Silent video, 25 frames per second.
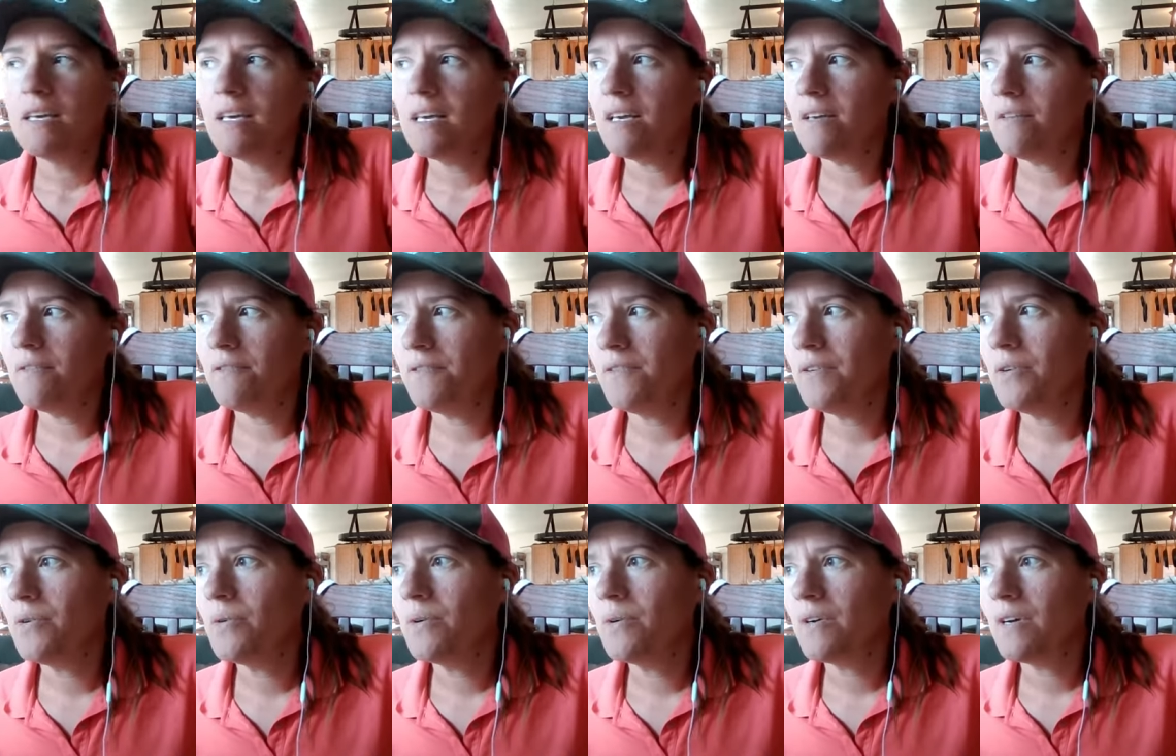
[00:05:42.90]
if
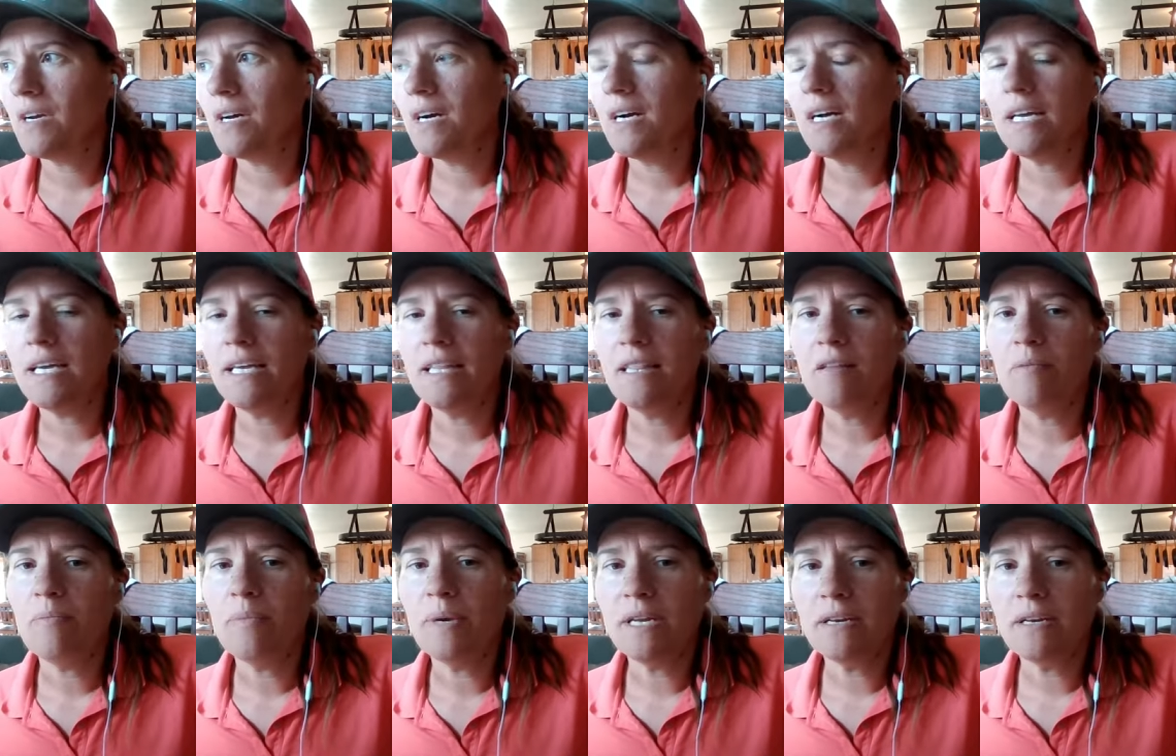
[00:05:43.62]
you're not
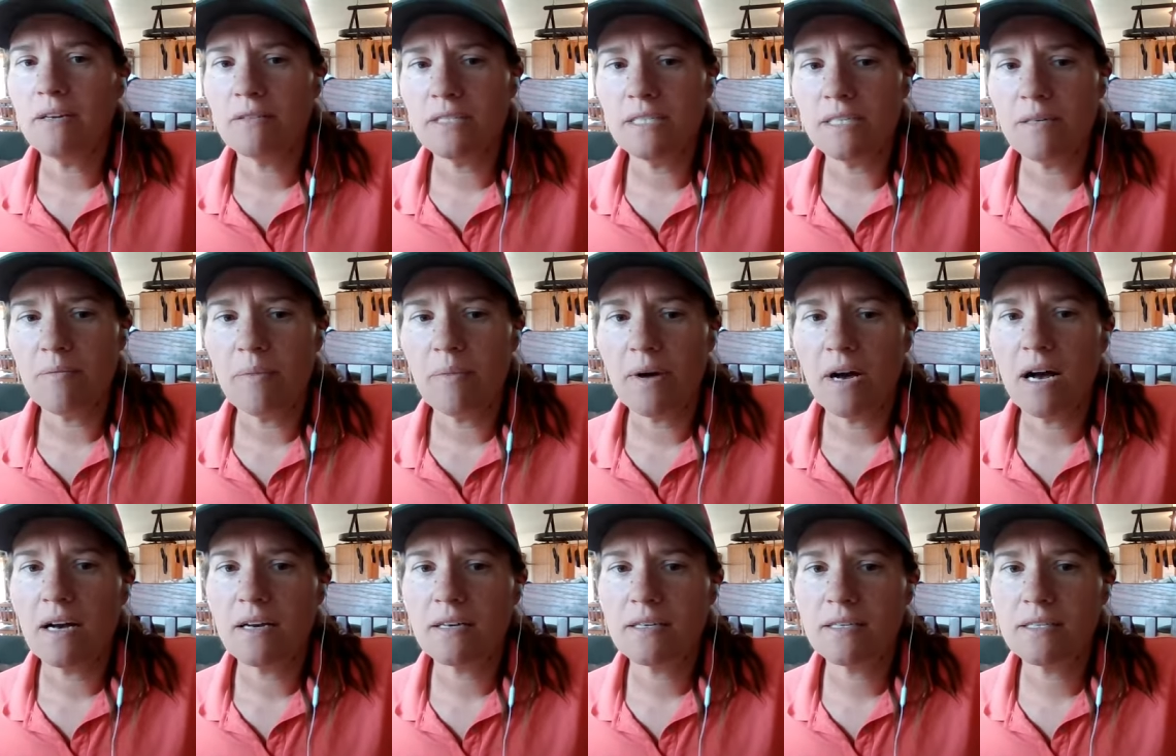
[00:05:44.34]
in the penalty
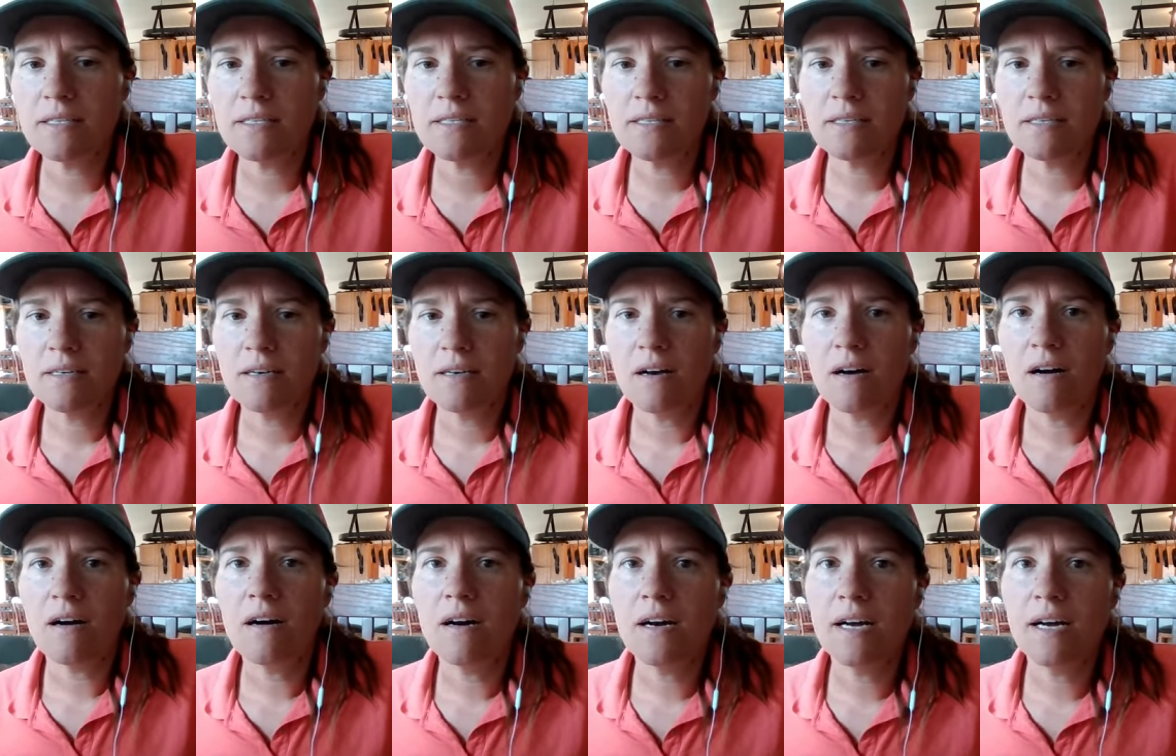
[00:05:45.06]
box
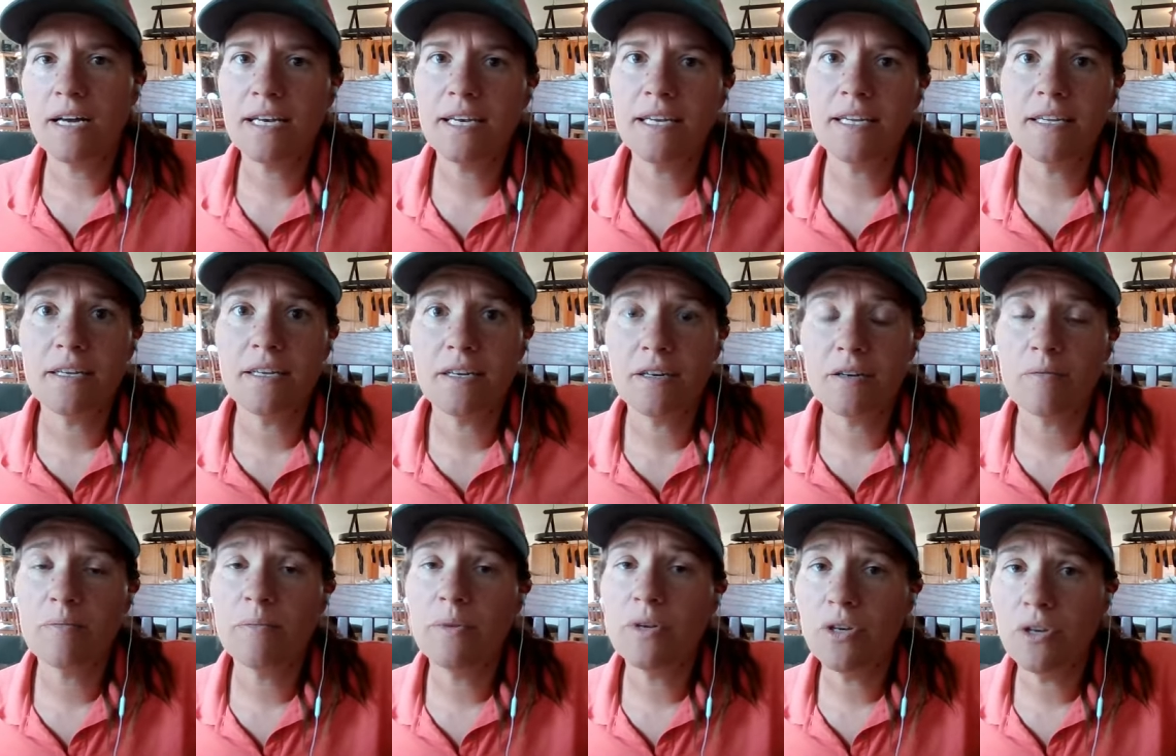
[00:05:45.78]
on
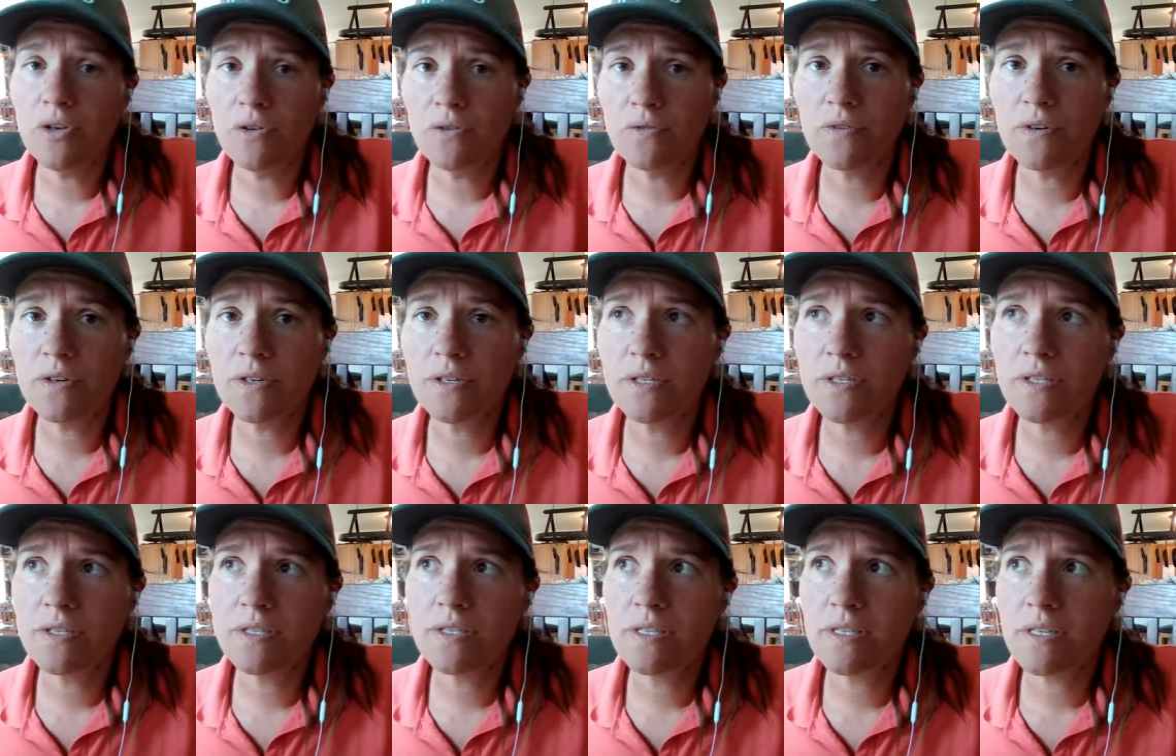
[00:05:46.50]
your
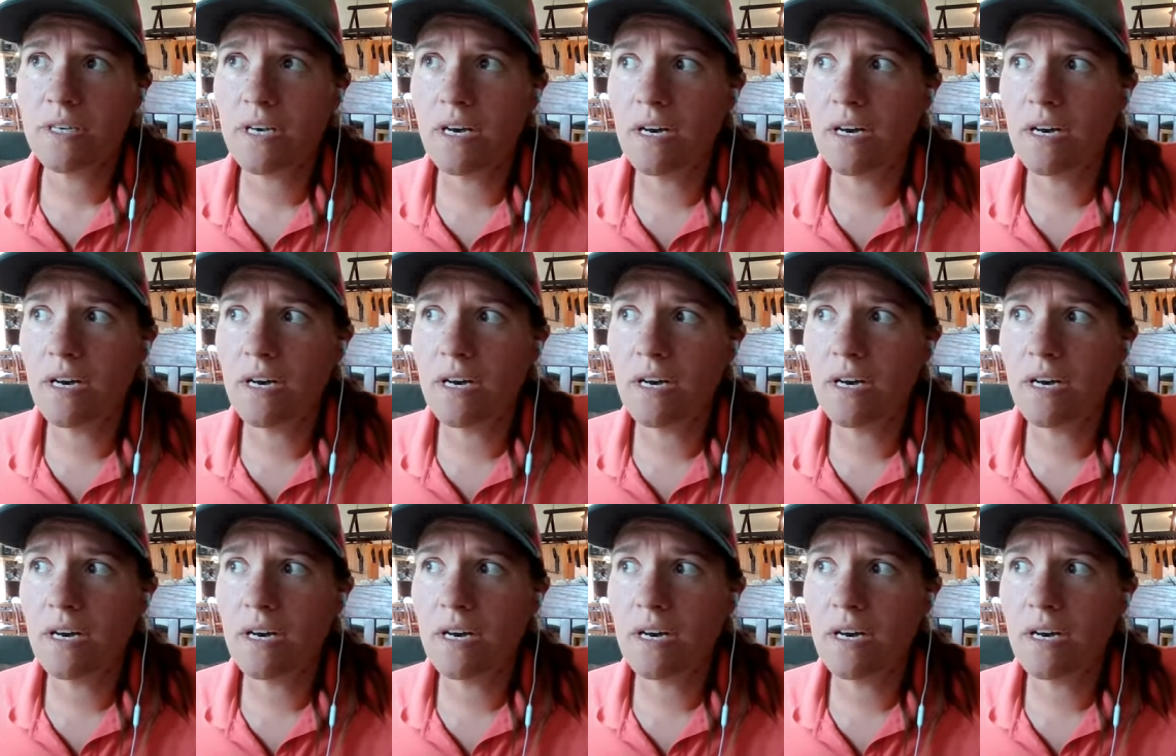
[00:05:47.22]
maneuvers,